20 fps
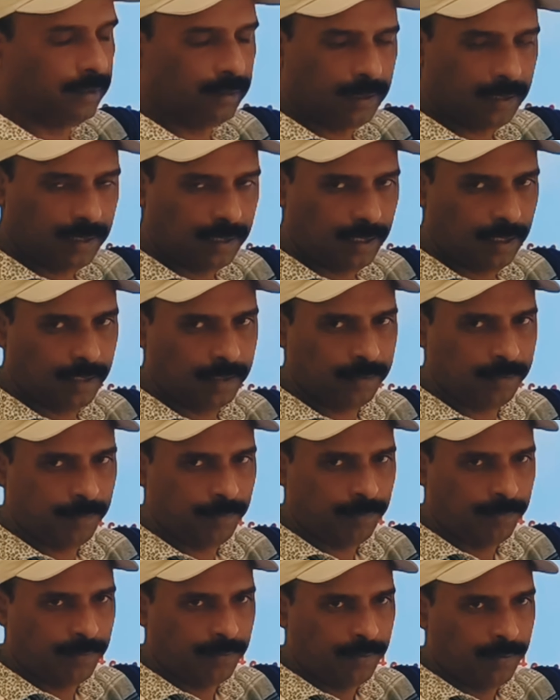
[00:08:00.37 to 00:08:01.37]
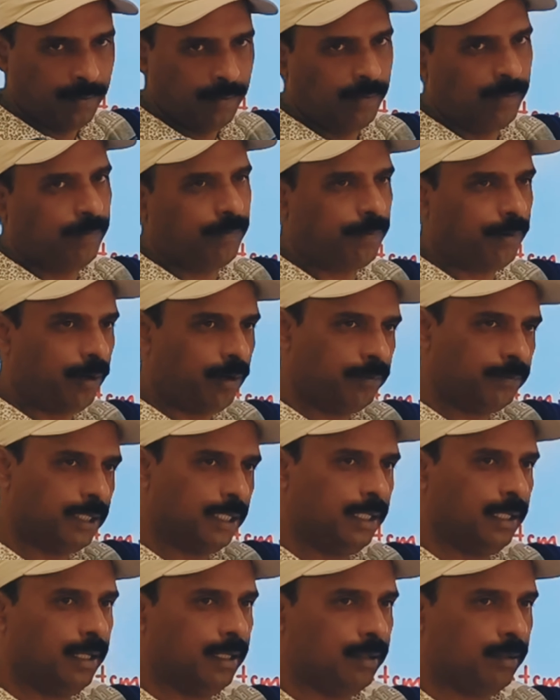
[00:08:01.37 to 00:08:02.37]
in the lung, from
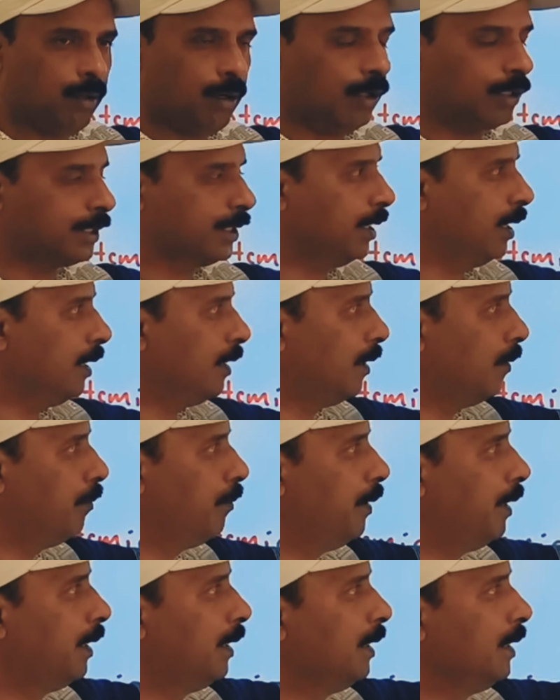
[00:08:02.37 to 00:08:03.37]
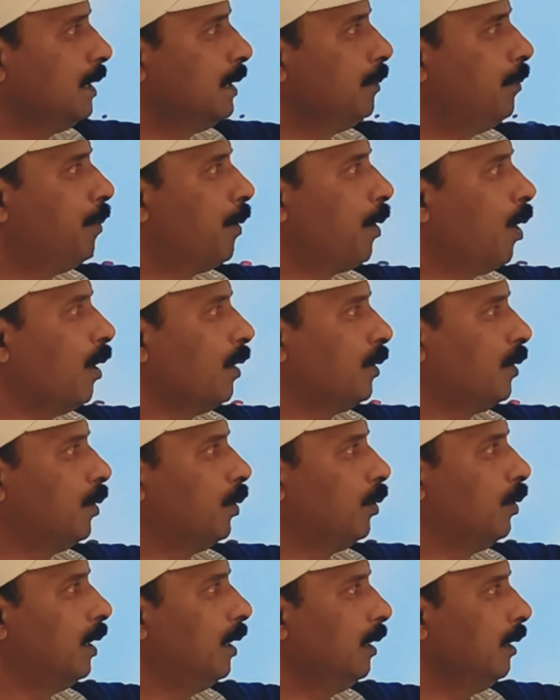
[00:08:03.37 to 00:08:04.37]
the lung oxygenated blood is brought
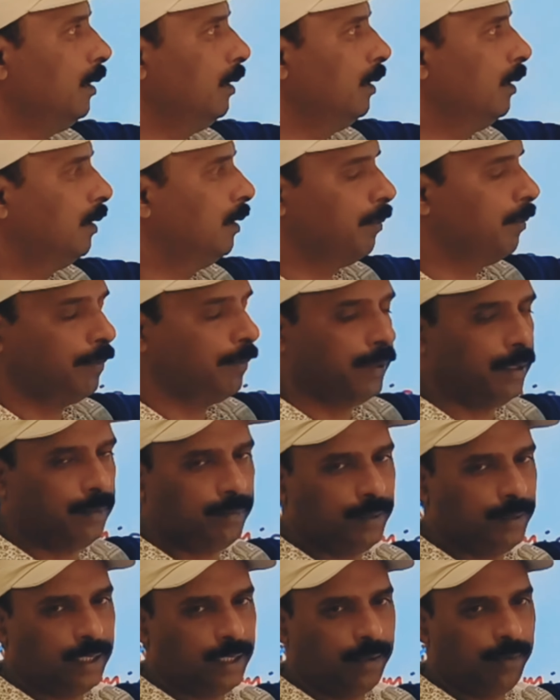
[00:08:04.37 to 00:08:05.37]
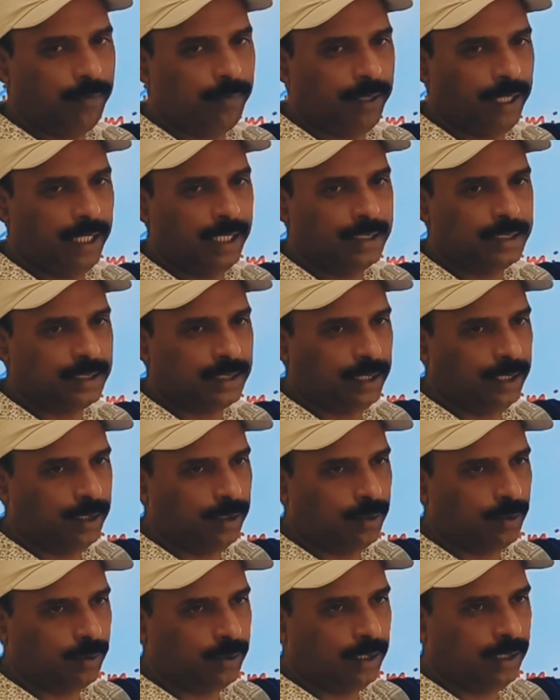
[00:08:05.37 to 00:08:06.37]
to the pulmonary veins
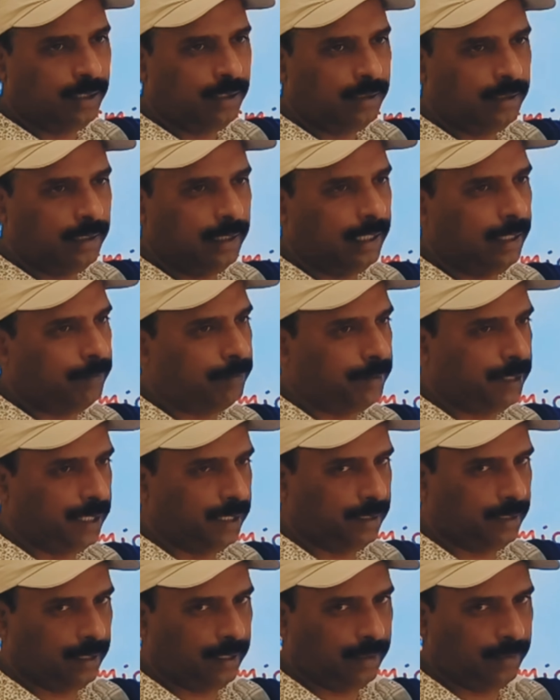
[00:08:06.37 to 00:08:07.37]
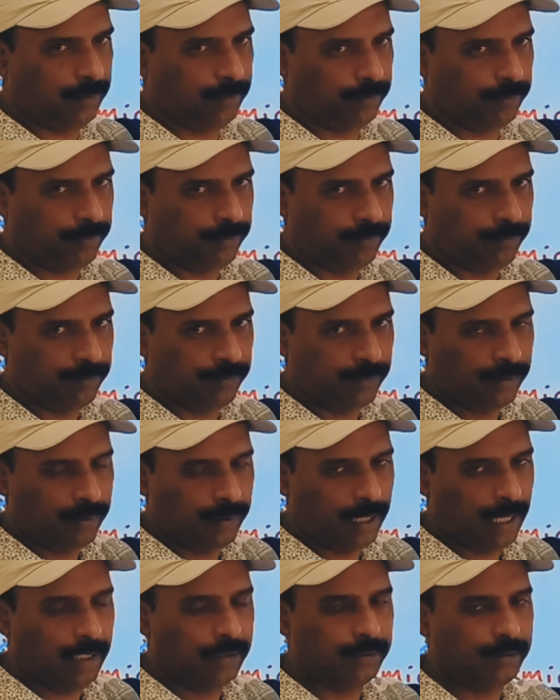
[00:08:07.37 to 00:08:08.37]
into the left atrium,
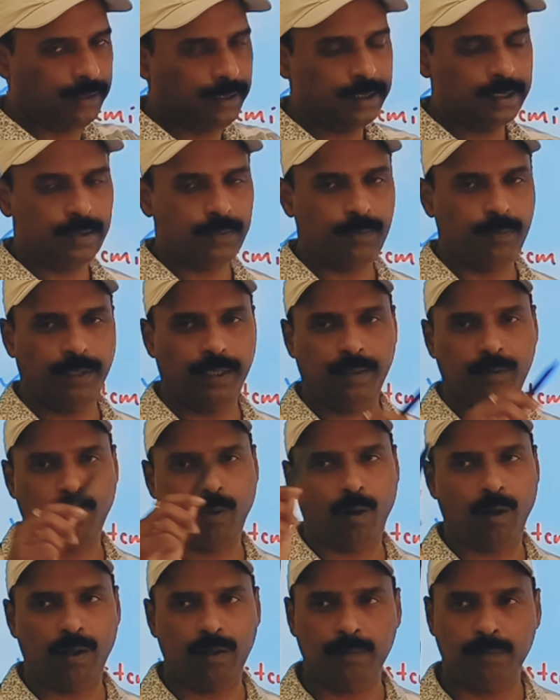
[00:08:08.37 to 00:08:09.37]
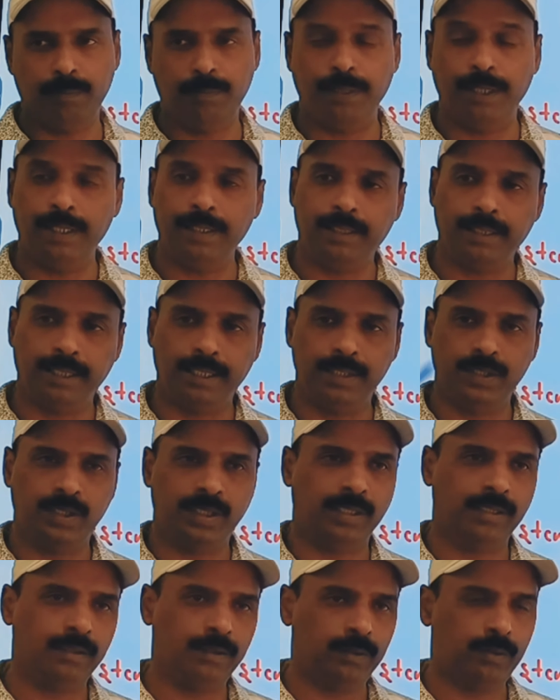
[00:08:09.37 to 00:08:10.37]
and this we call blood
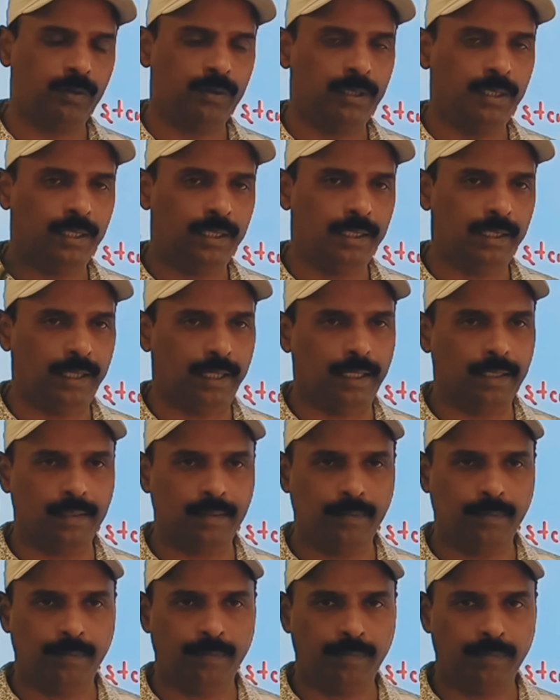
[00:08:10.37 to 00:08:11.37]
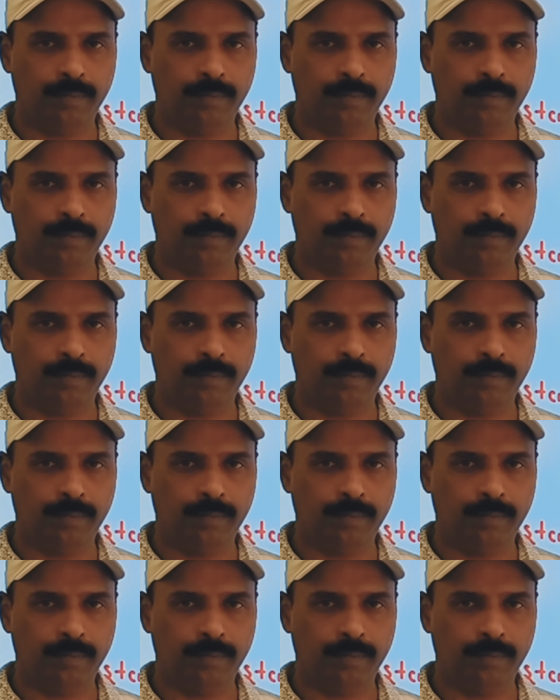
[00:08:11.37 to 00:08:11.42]
reaching to the lung.